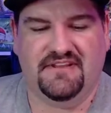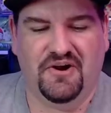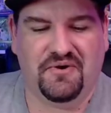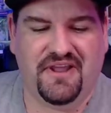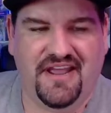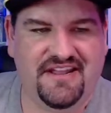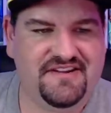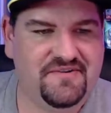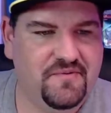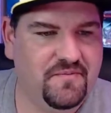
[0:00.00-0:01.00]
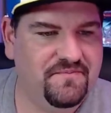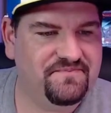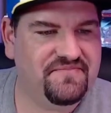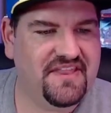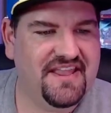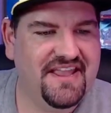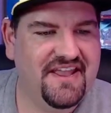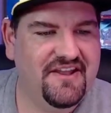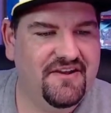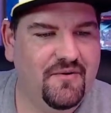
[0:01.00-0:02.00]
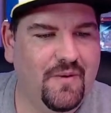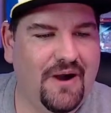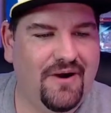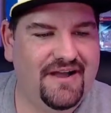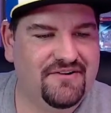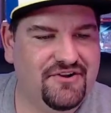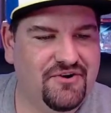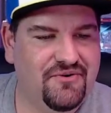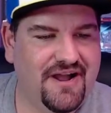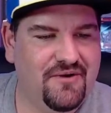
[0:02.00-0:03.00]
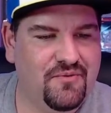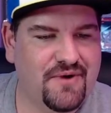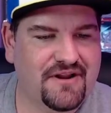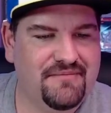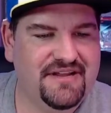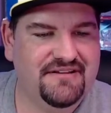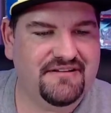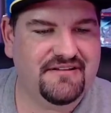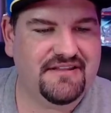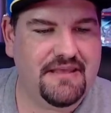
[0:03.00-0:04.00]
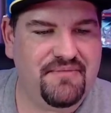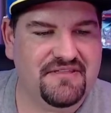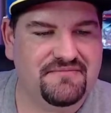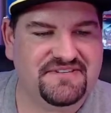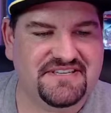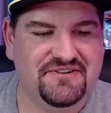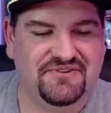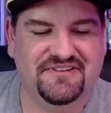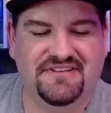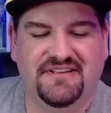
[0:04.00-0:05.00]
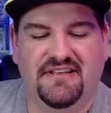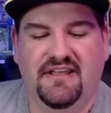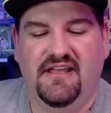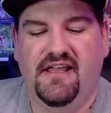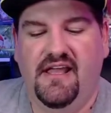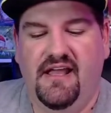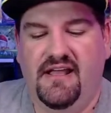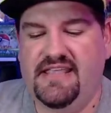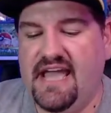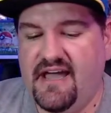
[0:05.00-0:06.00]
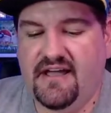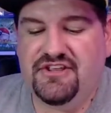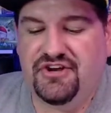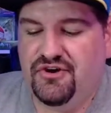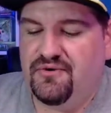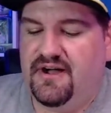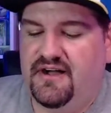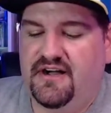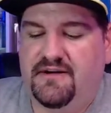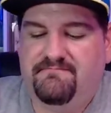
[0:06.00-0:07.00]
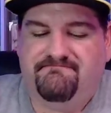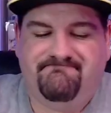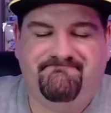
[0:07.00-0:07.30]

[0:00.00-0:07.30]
Okay. Well, I don't know. I will recommend keeping them sealed. Yeah, you know, I'm